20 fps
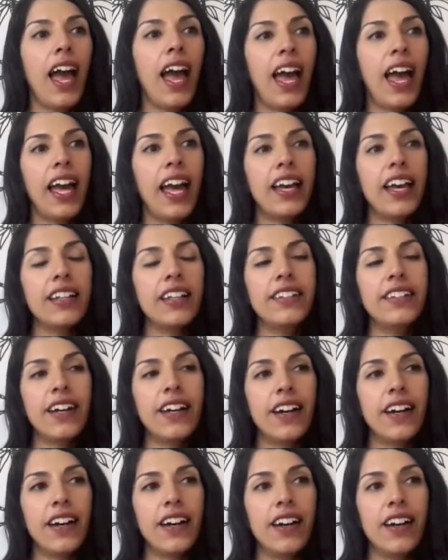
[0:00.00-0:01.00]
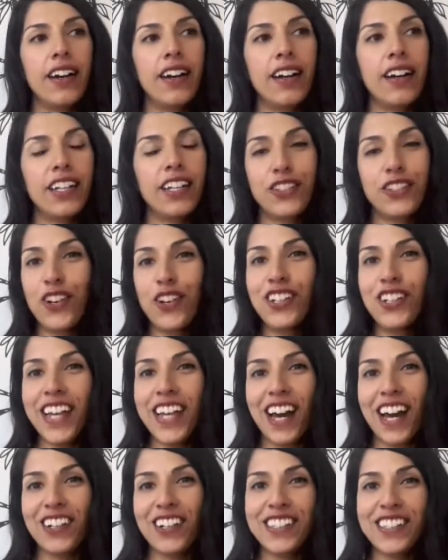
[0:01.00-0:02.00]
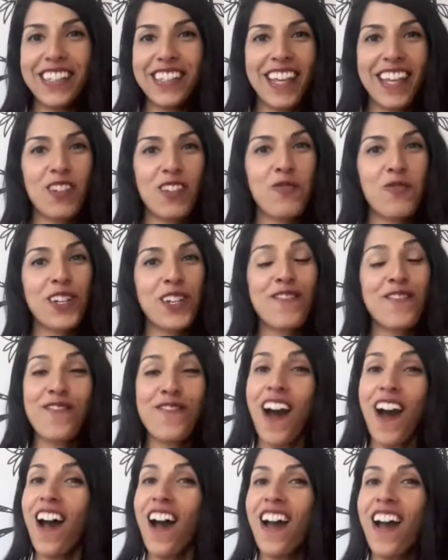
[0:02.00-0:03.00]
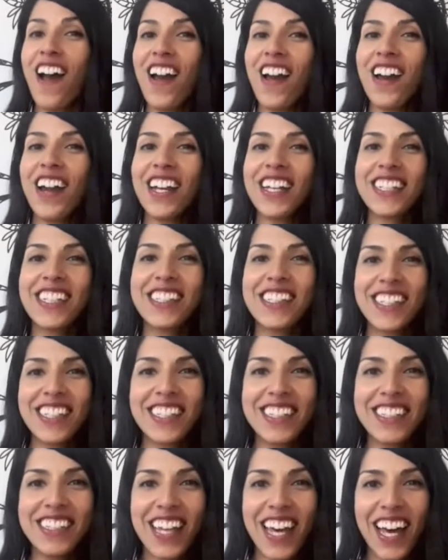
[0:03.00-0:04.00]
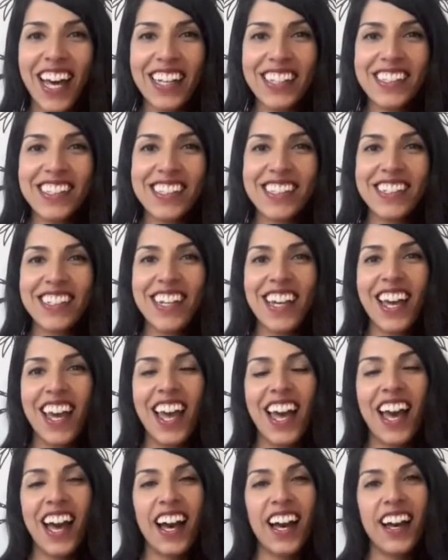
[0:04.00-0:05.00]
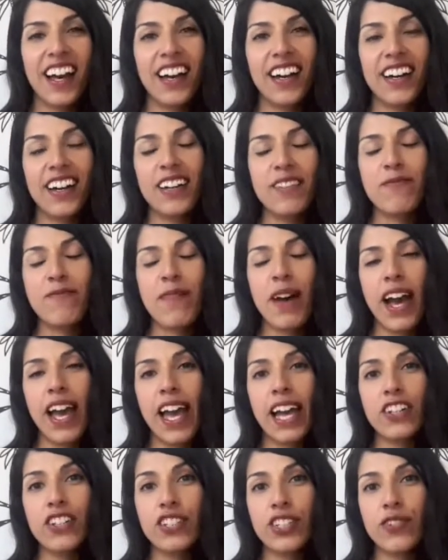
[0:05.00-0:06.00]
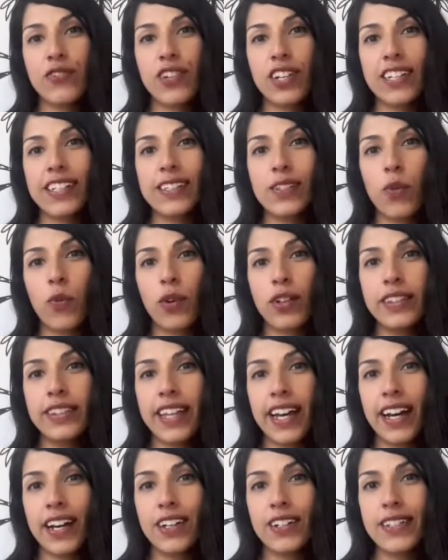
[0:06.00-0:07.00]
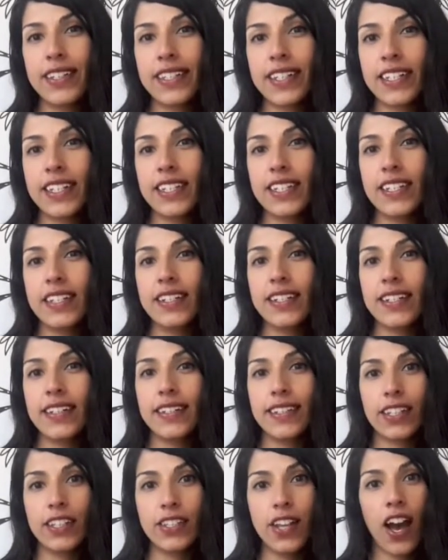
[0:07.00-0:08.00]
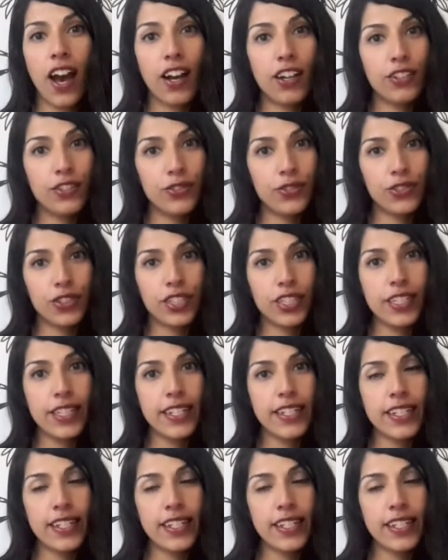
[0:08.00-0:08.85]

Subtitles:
And it turned out that we far exceeded that. I actually raised 1,600.